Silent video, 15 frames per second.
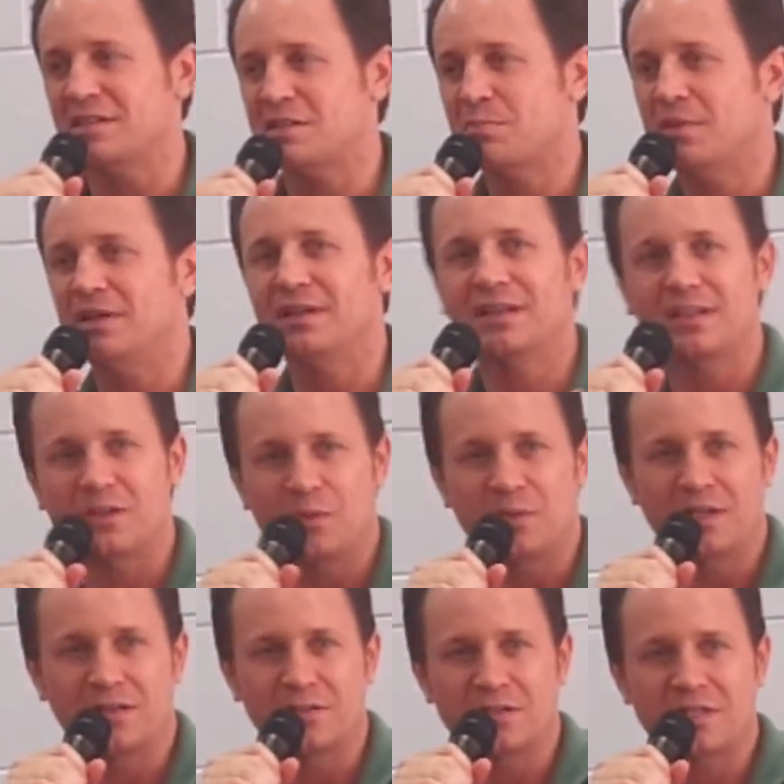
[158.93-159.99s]
to speak and
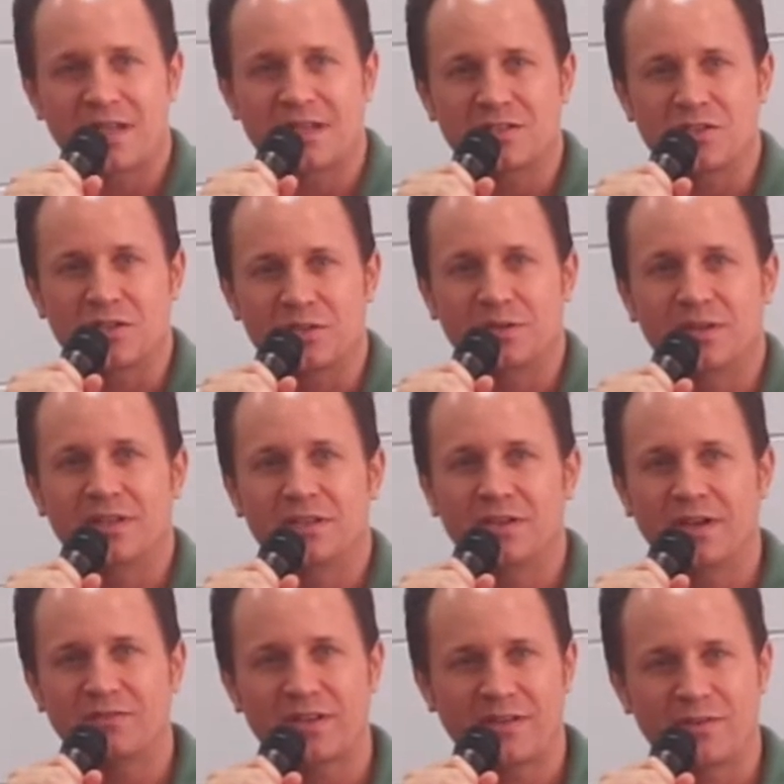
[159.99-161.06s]
nobody understands you, and then you
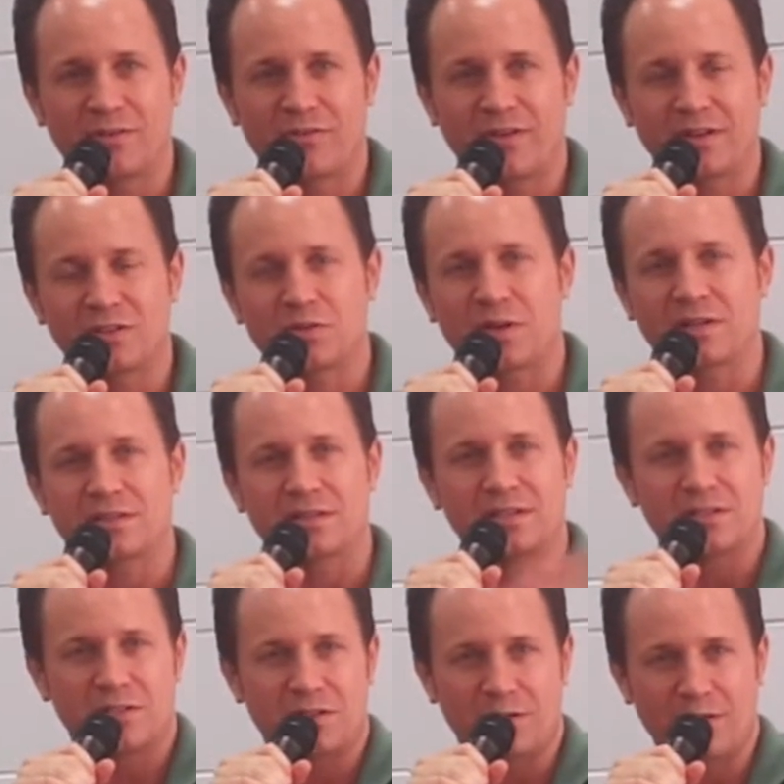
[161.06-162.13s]
have to have your friend translate
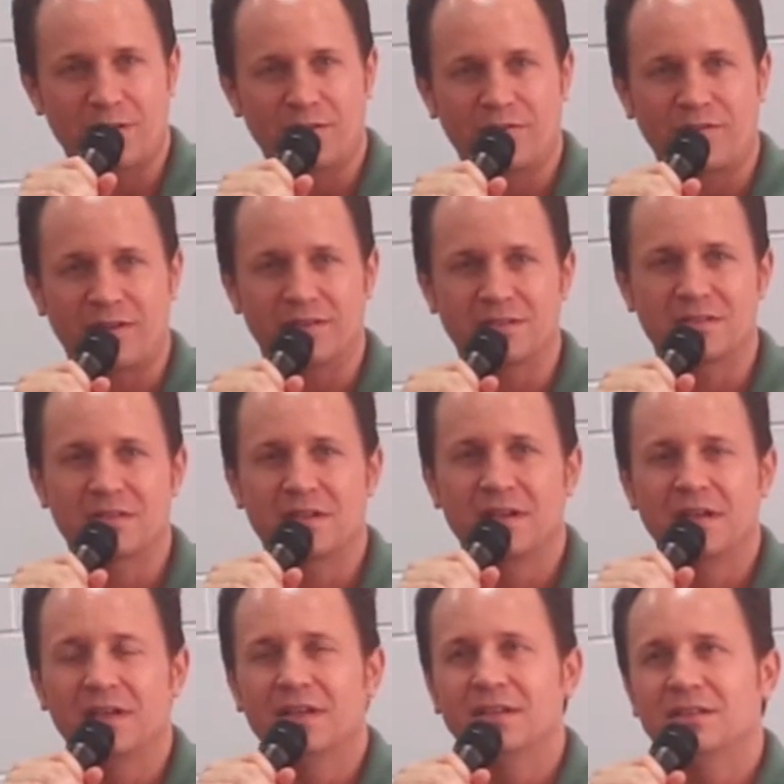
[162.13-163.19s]
to your other
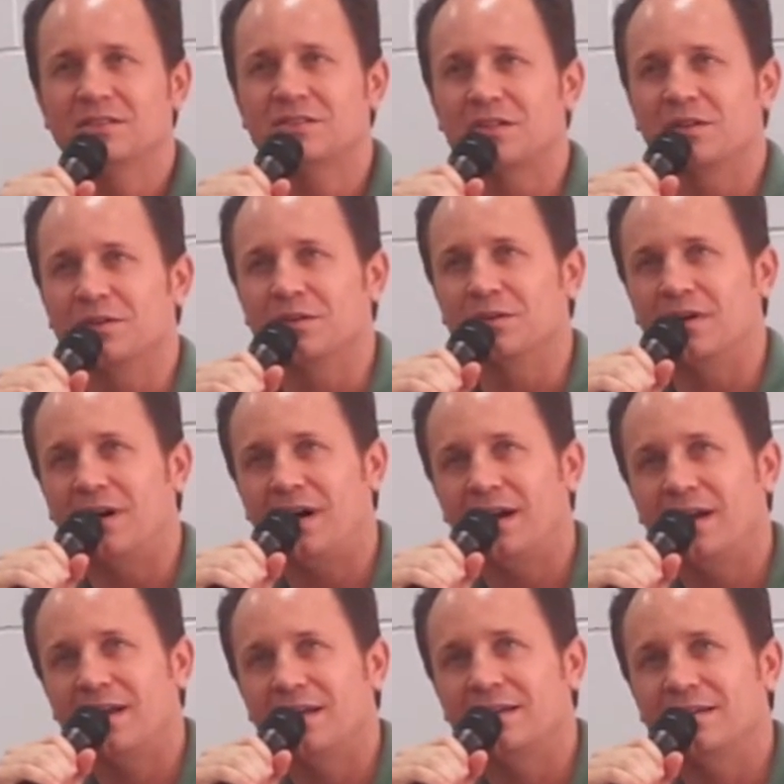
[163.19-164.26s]
friends. So
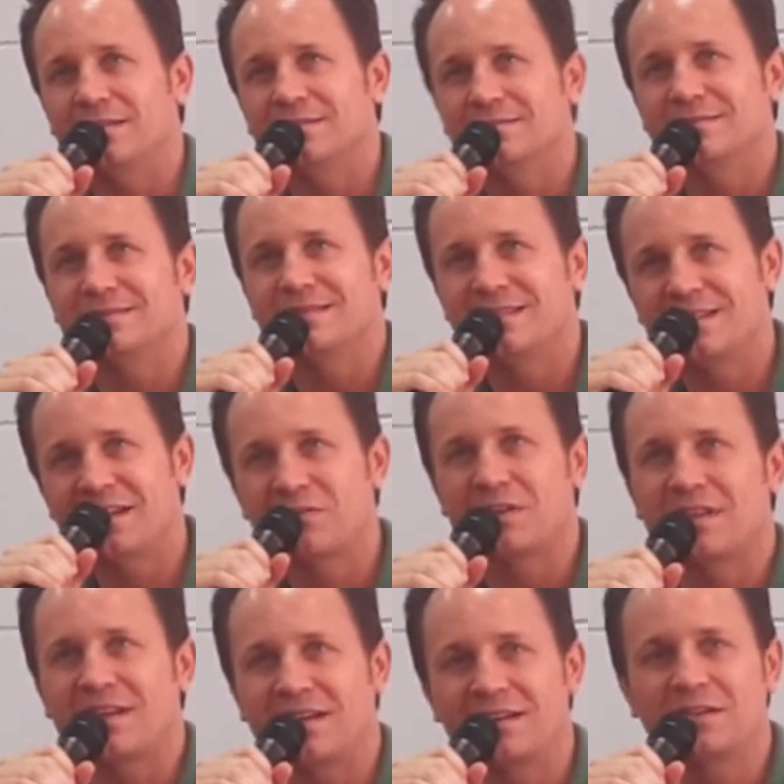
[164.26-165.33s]
I did
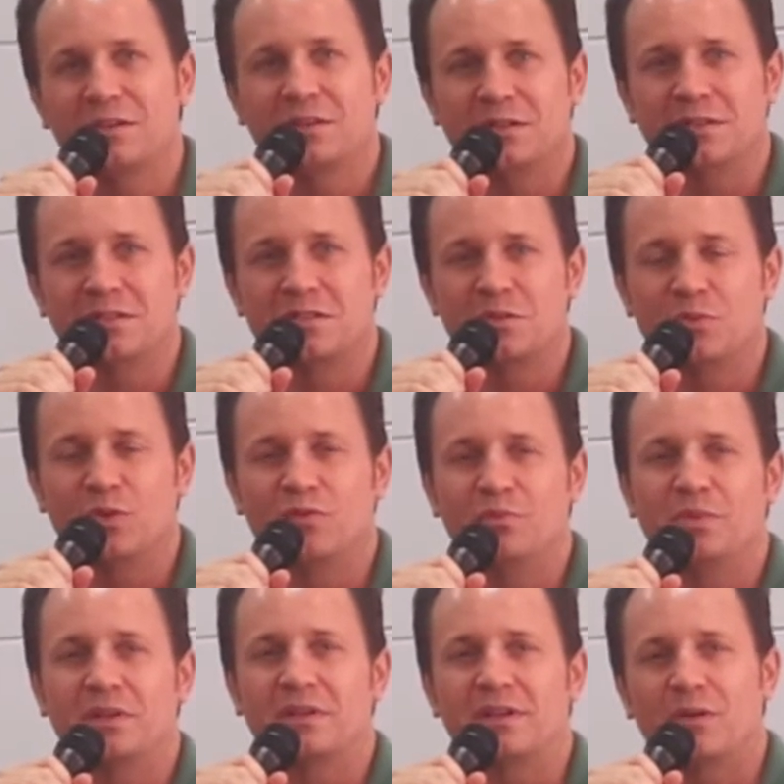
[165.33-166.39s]
everything I could to move
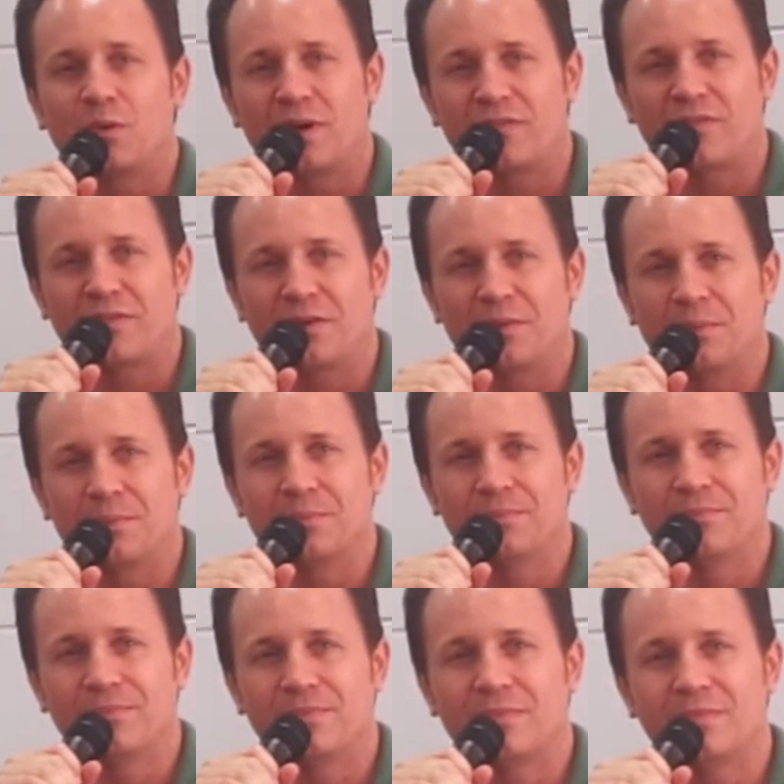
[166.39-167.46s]
Billy away from,
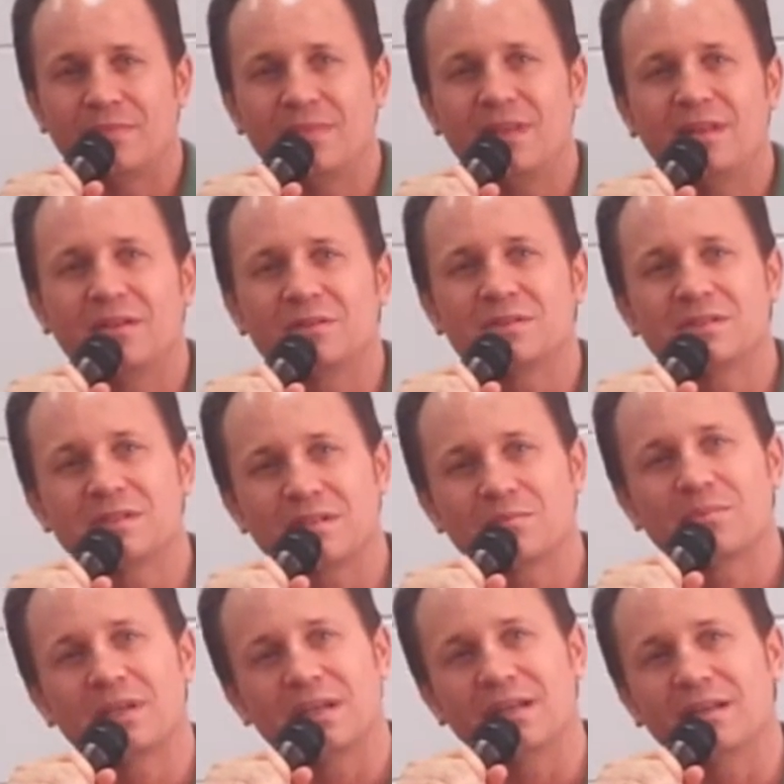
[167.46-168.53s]
you know,
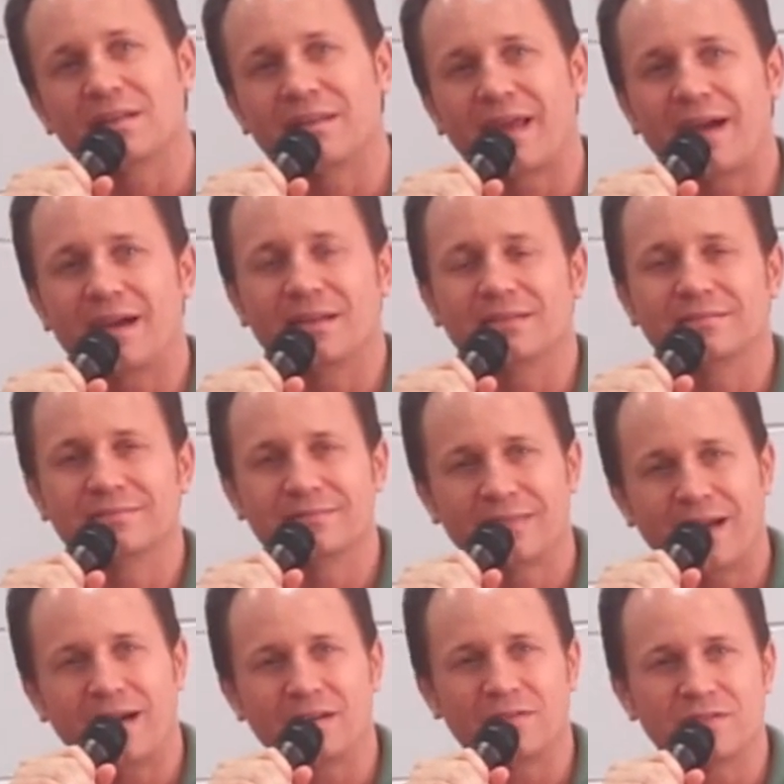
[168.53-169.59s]
being that
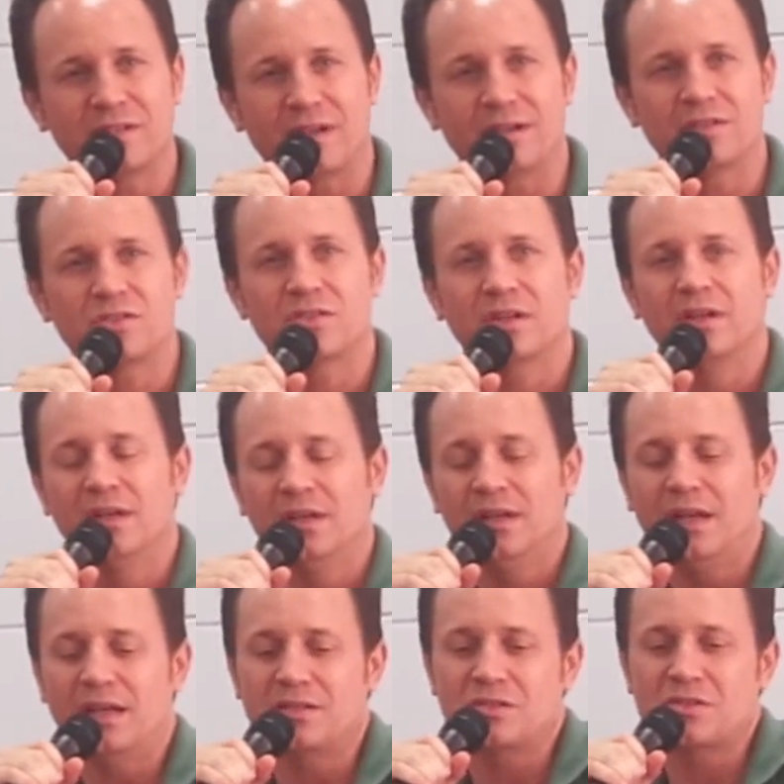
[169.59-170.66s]
out of touch.
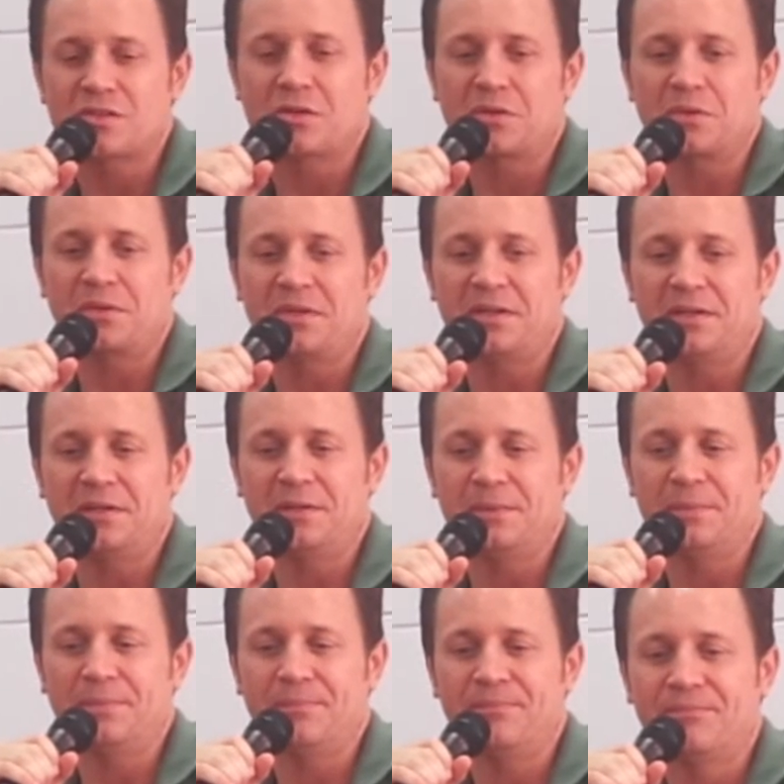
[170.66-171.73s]
And so,
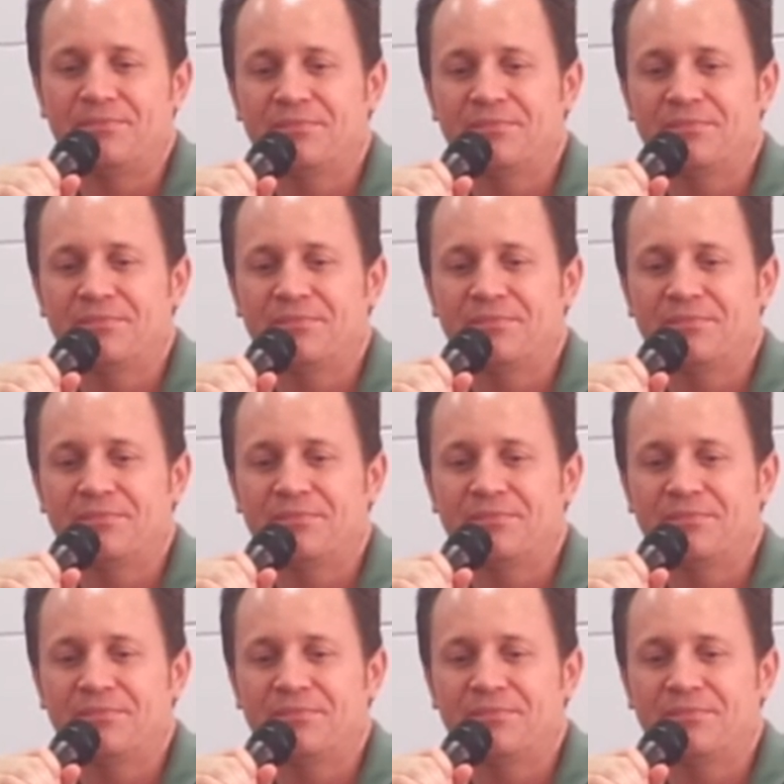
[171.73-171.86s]
um,